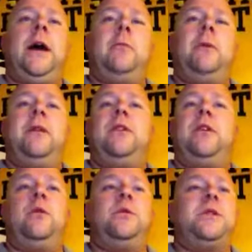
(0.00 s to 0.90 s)
but
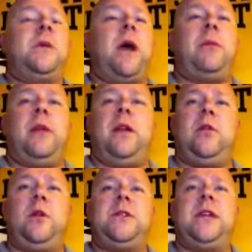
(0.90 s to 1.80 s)
there was a couple other
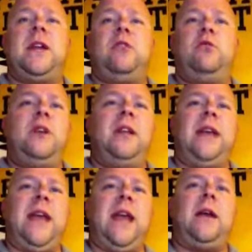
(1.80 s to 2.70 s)
ones that
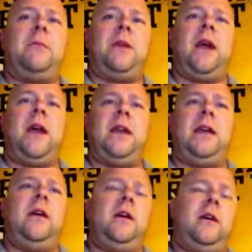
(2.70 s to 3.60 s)
really ate up the
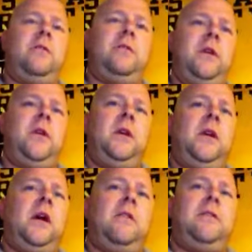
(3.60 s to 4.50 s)
idea
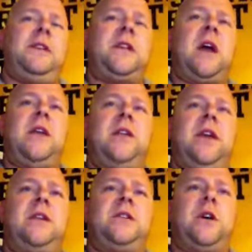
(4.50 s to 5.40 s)
of this kind of
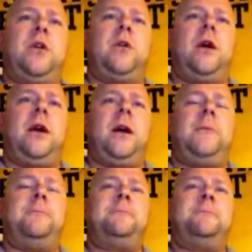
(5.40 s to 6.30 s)
thing. So
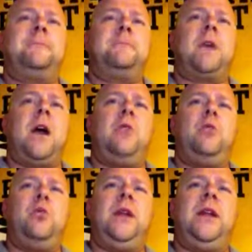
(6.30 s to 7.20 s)
I
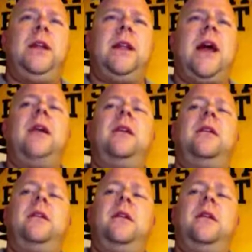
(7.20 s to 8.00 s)
really liked